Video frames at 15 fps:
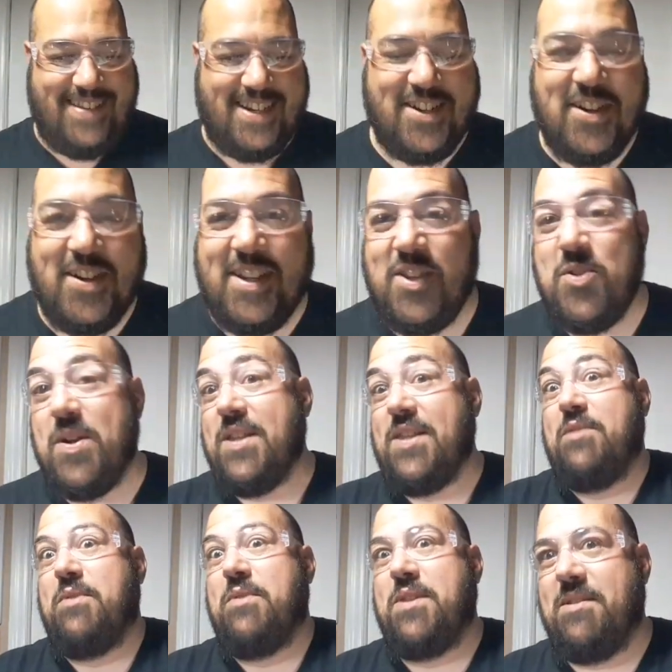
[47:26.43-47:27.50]
couldn't do
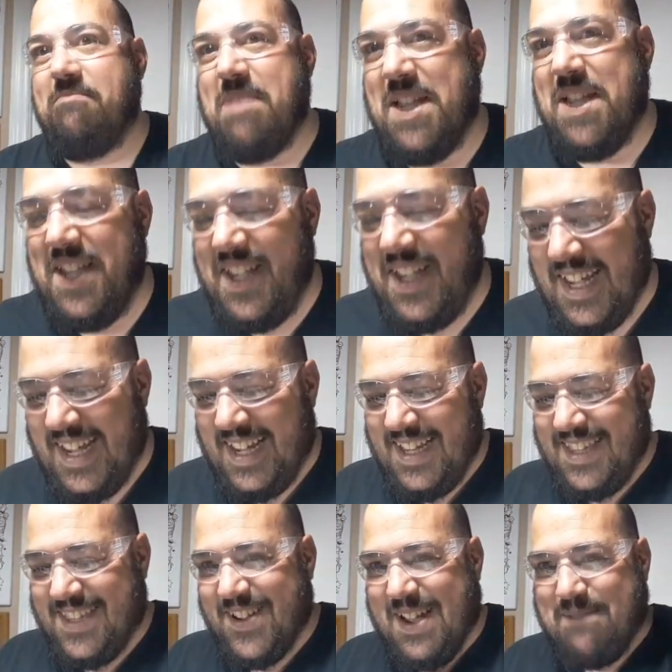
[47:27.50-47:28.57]
anything with
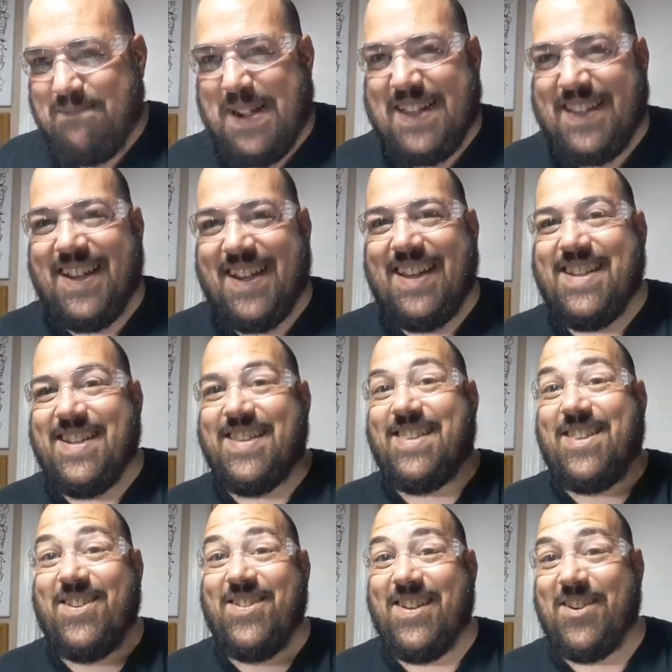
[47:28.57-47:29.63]
it. So I basically just
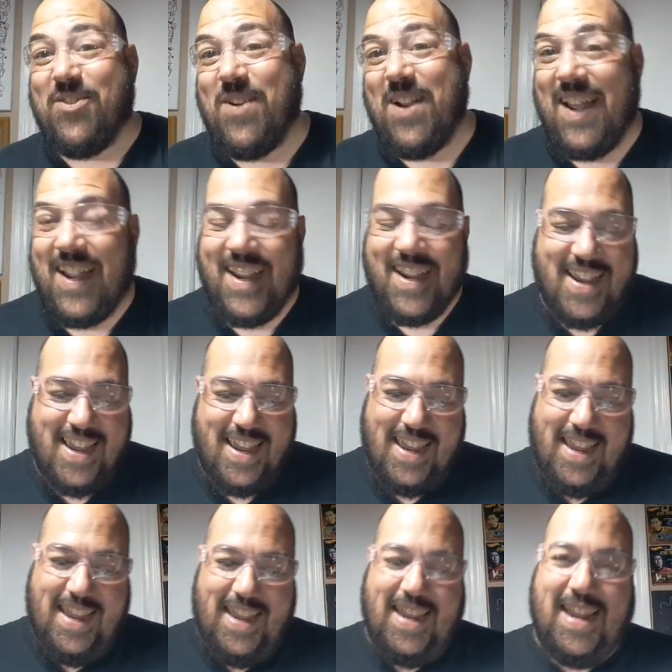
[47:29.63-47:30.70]
threw it away.
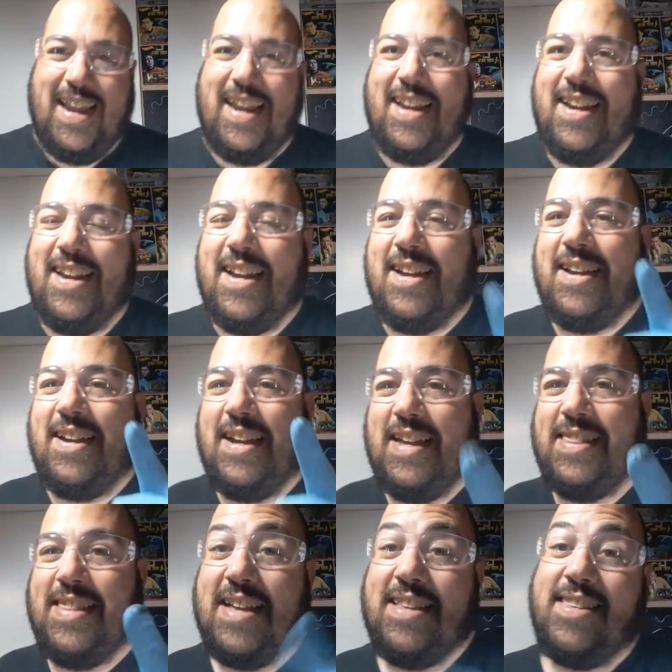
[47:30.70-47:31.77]
And
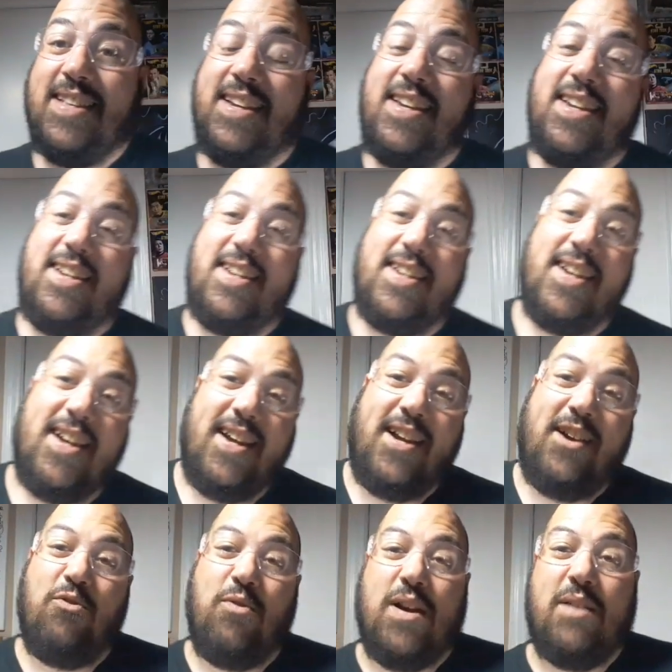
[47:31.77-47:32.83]
that's the key.
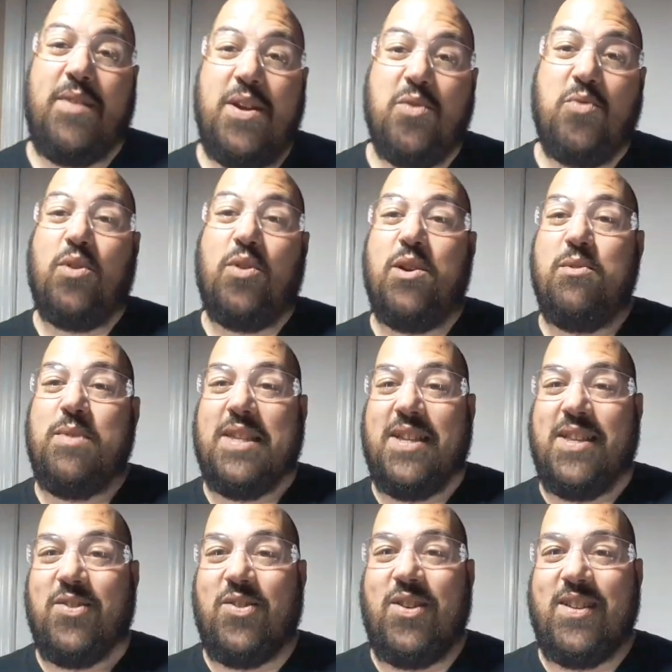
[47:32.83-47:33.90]
Whenever you're working with
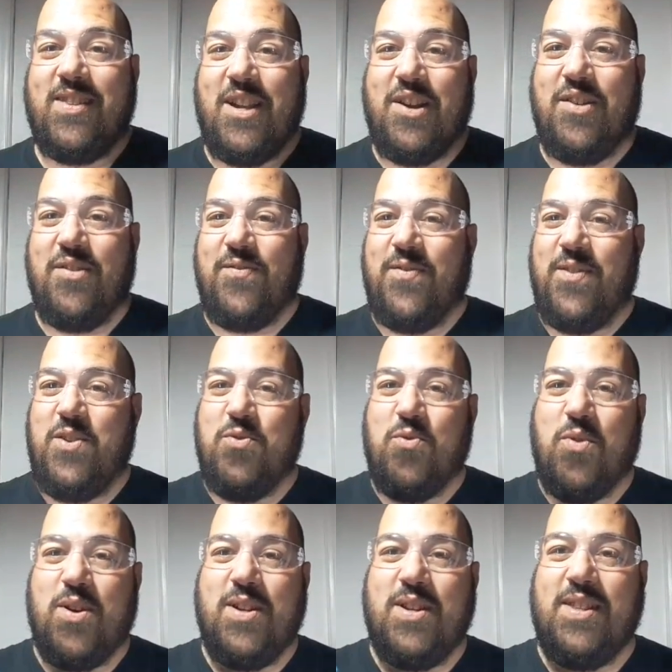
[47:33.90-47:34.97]
this sort of stuff, you
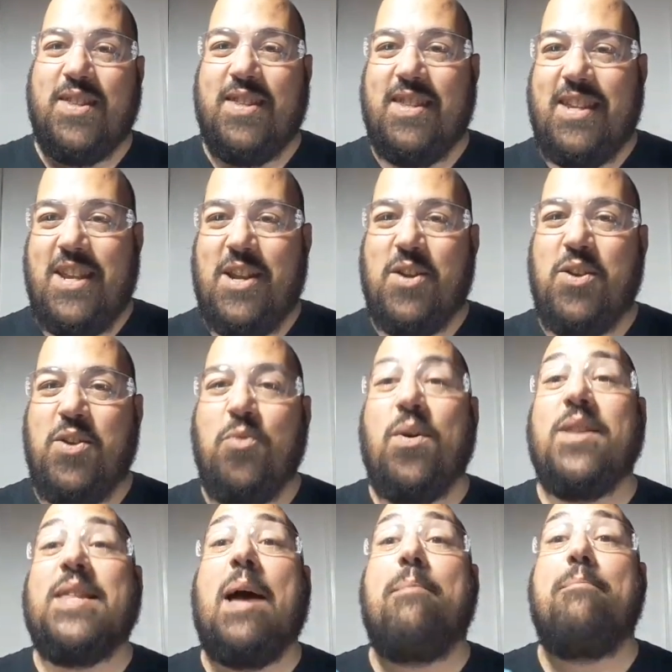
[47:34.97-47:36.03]
want
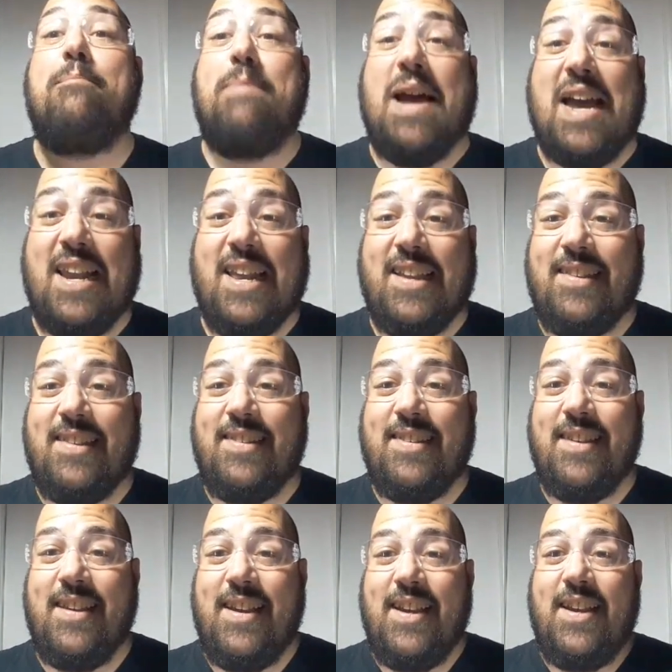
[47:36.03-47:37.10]
that balance
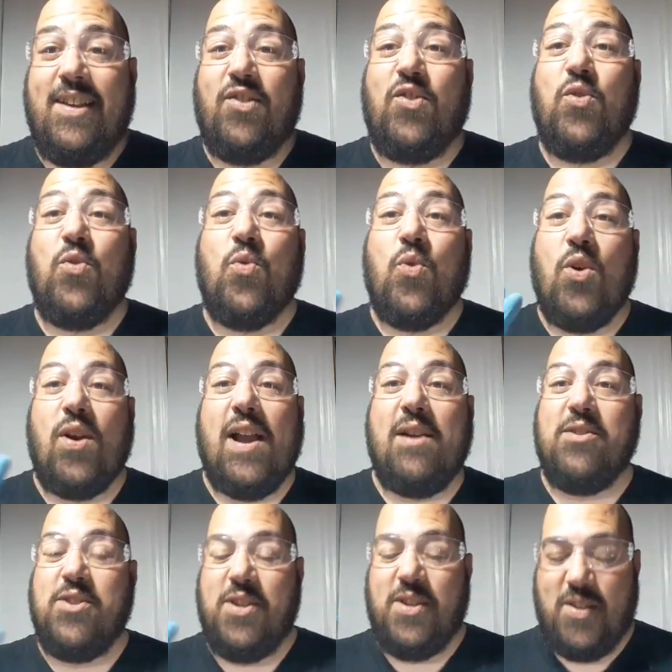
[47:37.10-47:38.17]
to work
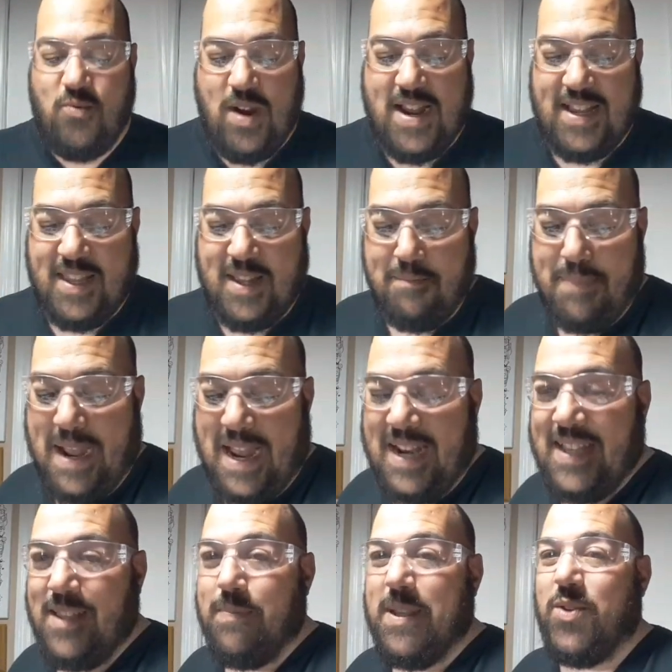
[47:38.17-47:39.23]
out just right. The
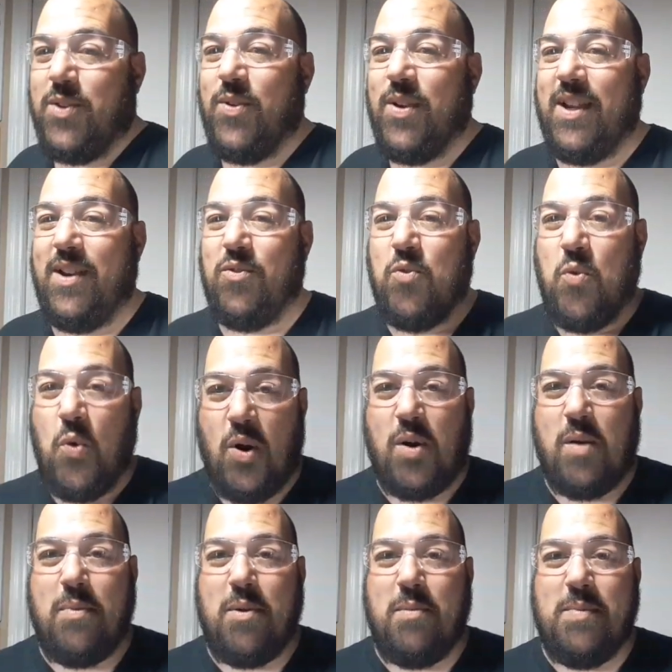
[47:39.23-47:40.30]
balance between
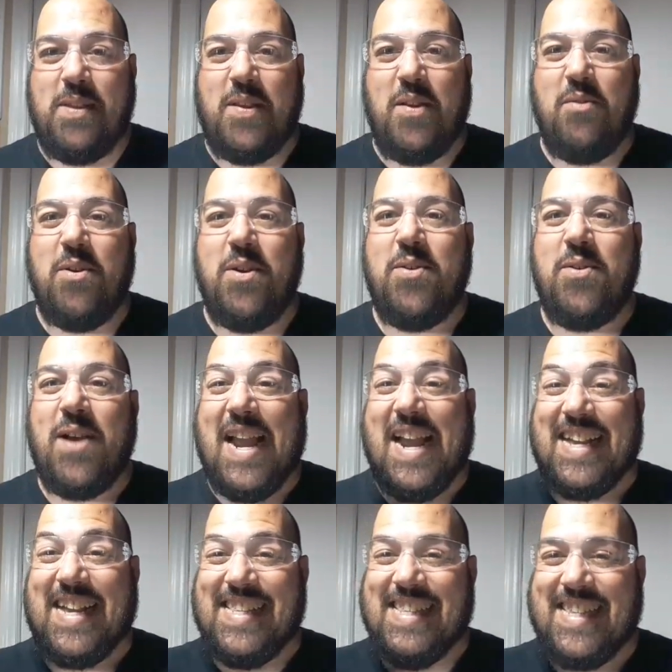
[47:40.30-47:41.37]
workable material
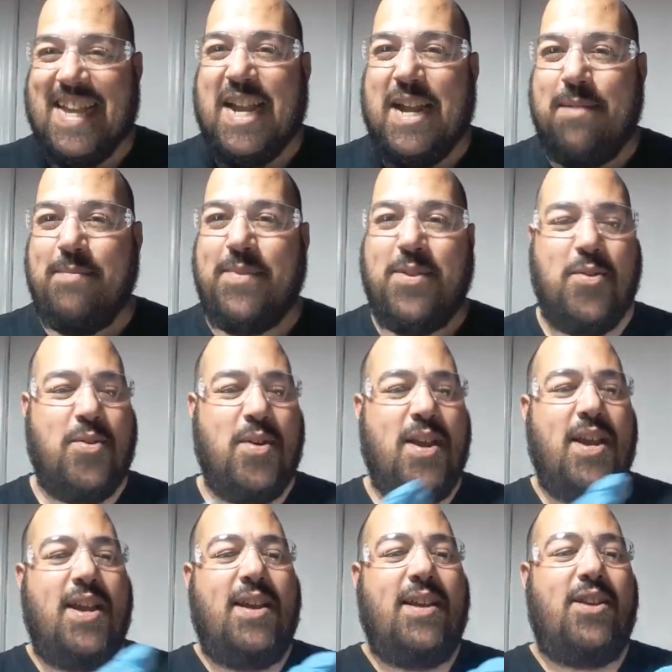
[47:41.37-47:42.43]
and time. So
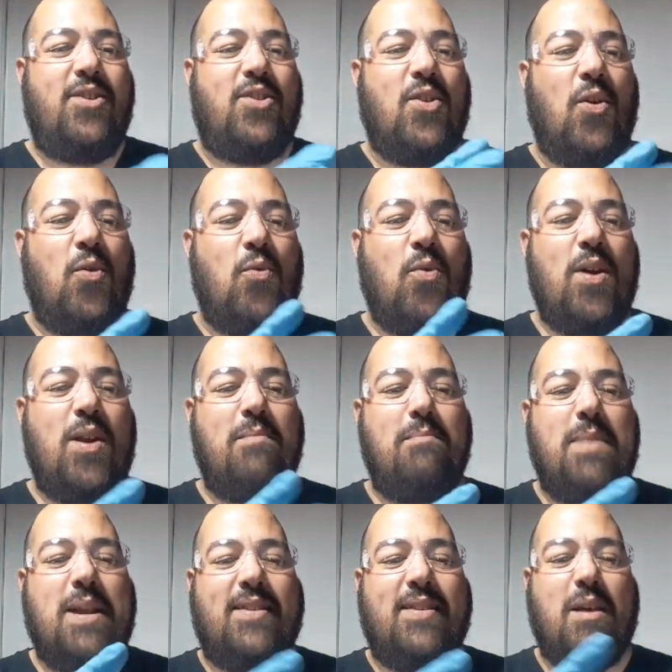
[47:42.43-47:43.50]
you don't want to
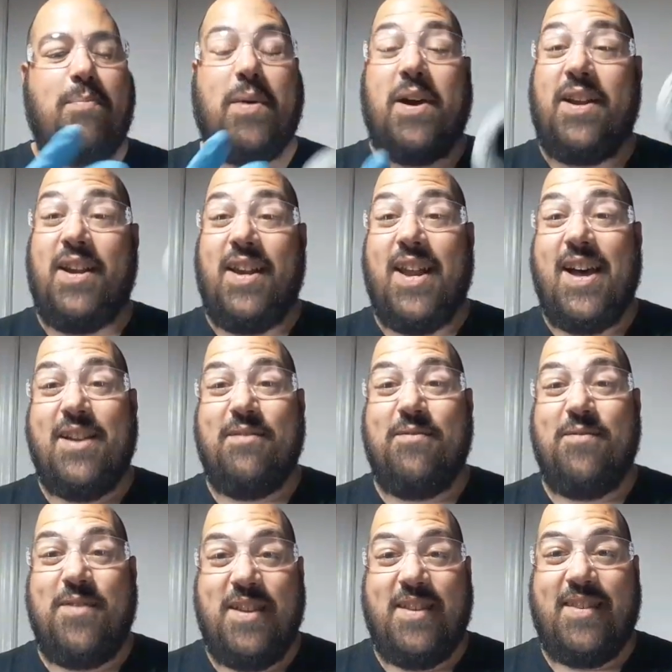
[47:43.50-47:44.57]
mix up a lot
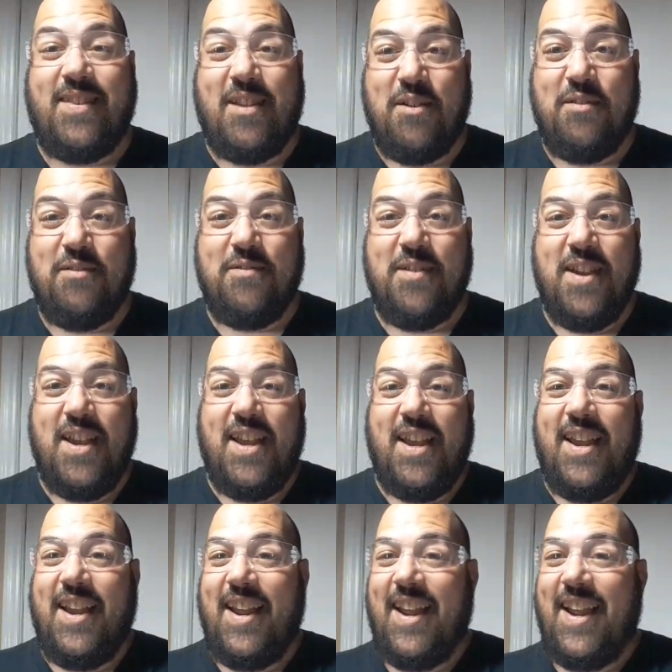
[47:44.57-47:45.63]
of this stuff
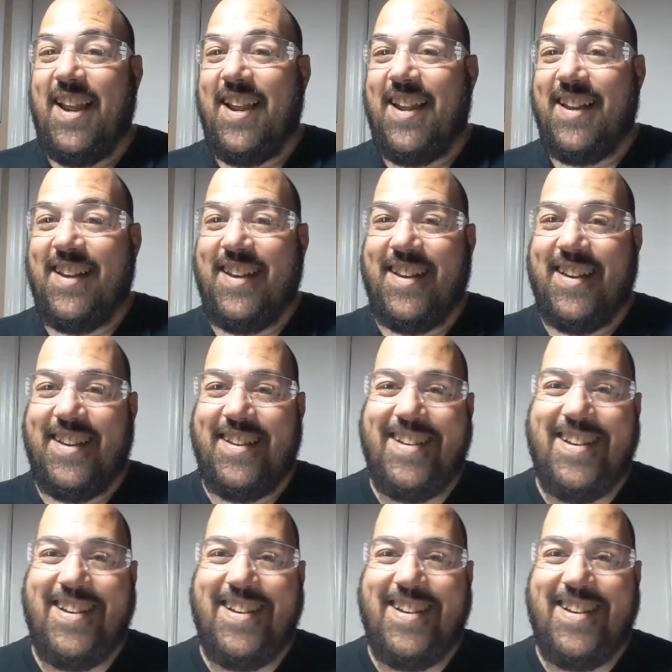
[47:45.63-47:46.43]
and